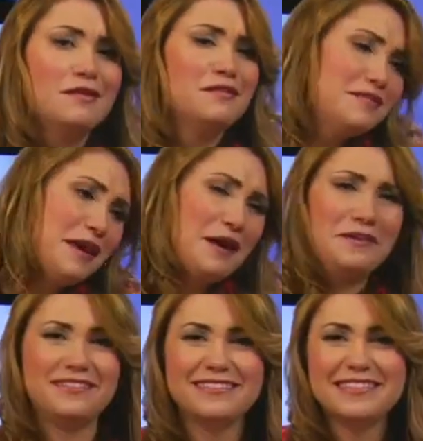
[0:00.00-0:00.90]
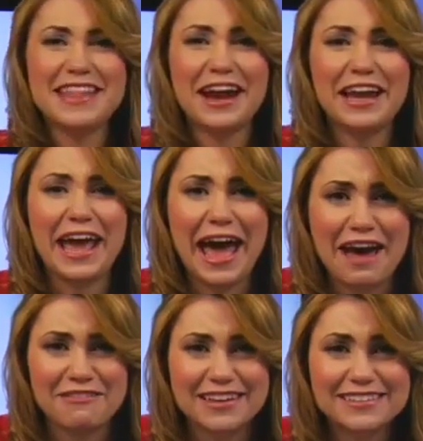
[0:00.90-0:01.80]
So there you
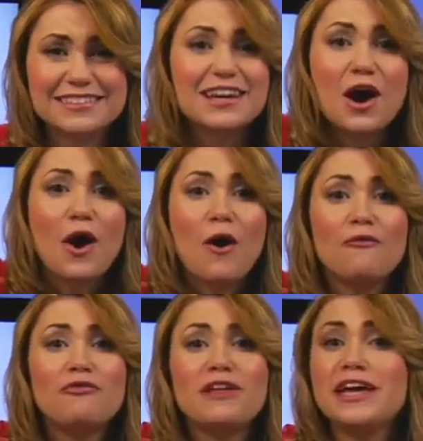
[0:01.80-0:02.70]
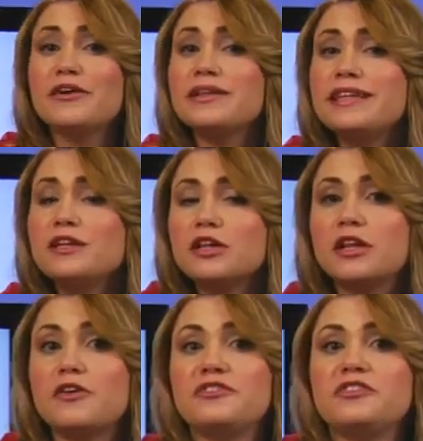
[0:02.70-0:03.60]
have it. Hopefully you're a little
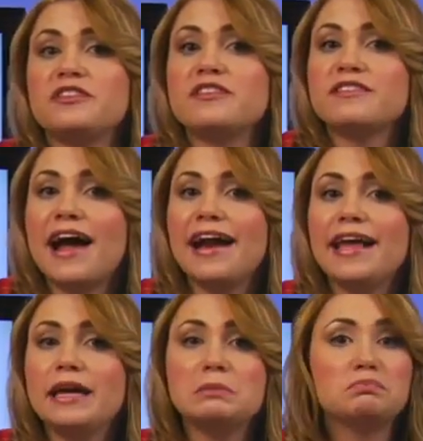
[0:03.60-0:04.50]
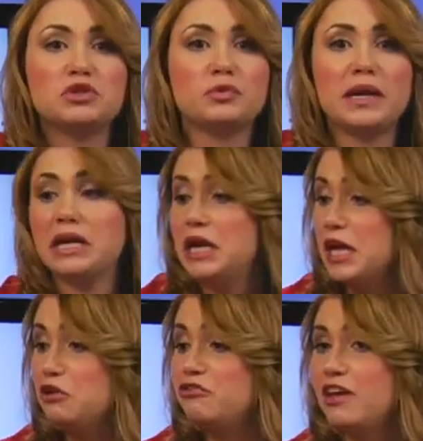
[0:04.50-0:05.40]
closer to deciding between an
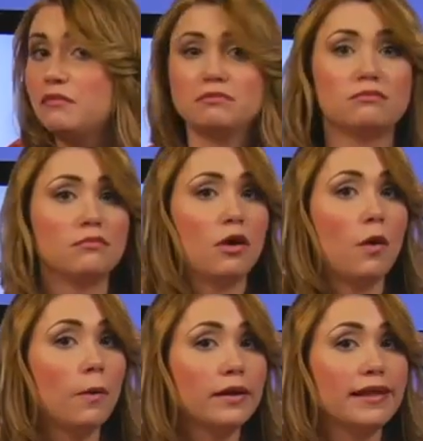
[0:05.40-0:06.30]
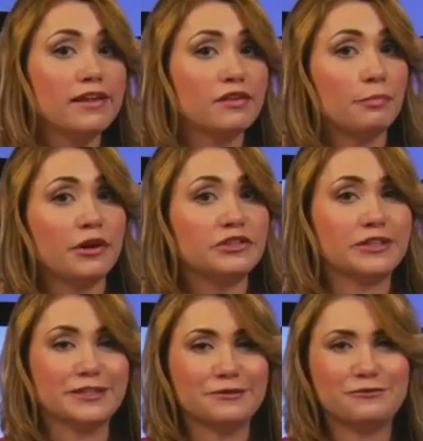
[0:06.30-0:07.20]
inkjet or a laser
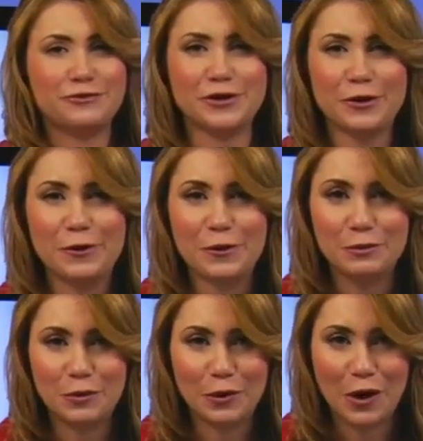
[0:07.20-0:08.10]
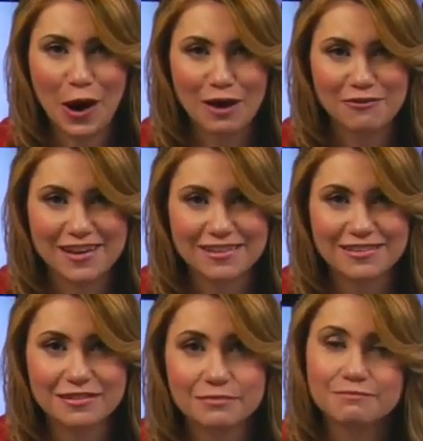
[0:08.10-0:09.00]
printer for your home or office.